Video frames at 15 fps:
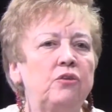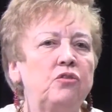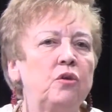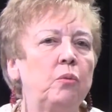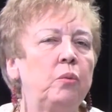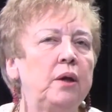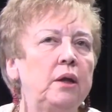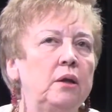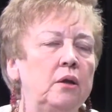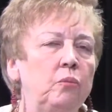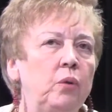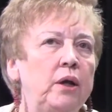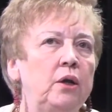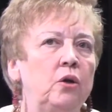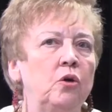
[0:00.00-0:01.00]
So
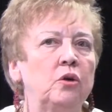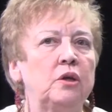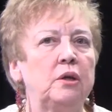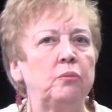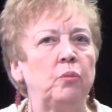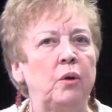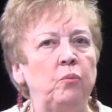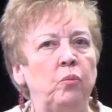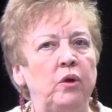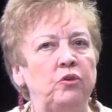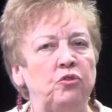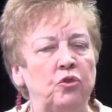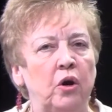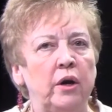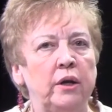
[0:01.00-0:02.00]
we looked, when we
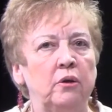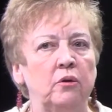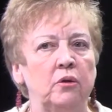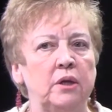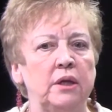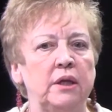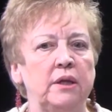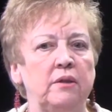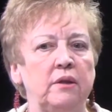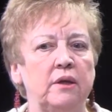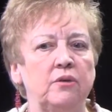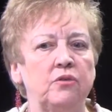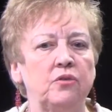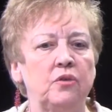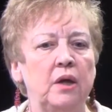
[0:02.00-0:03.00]
started looking at
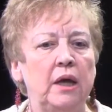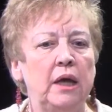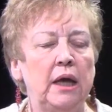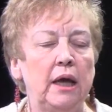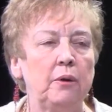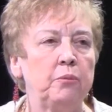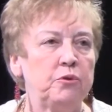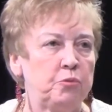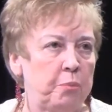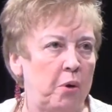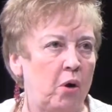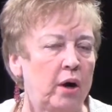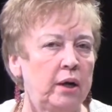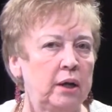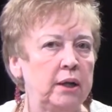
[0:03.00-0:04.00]
this, it was
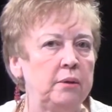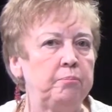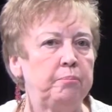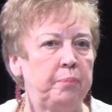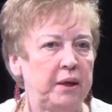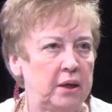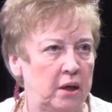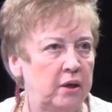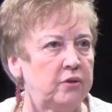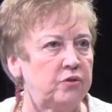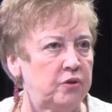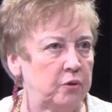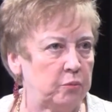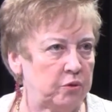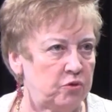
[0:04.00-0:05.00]
partly
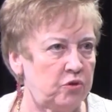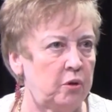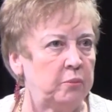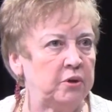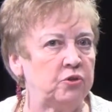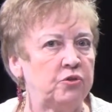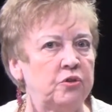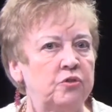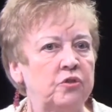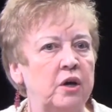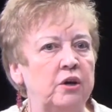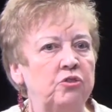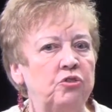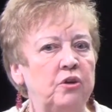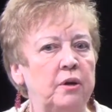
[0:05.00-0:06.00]
because there was so much
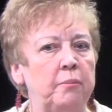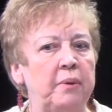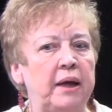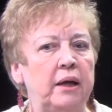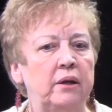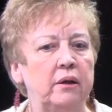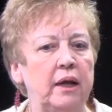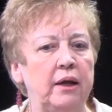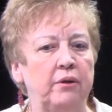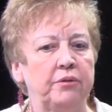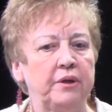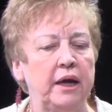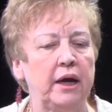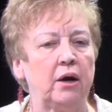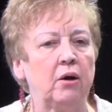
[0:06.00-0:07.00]
discussion about
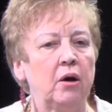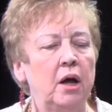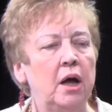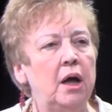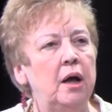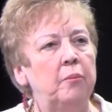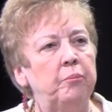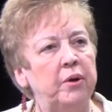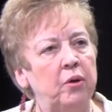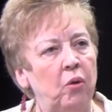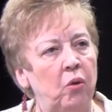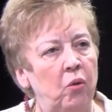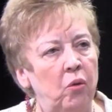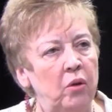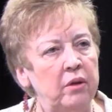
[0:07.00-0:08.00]
healthcare, but
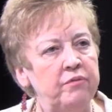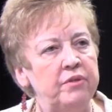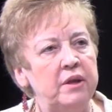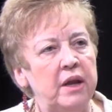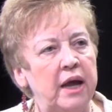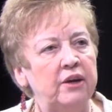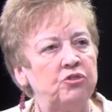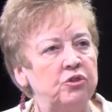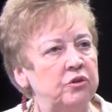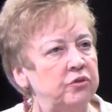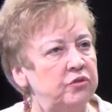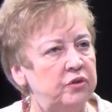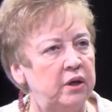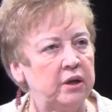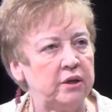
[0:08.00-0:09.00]
all of the national
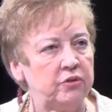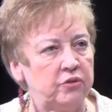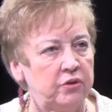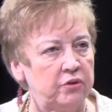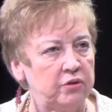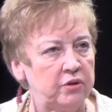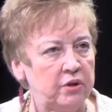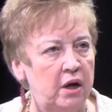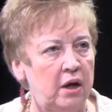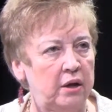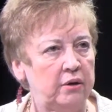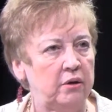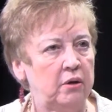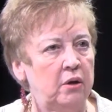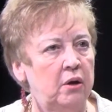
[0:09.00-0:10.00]
studies that are done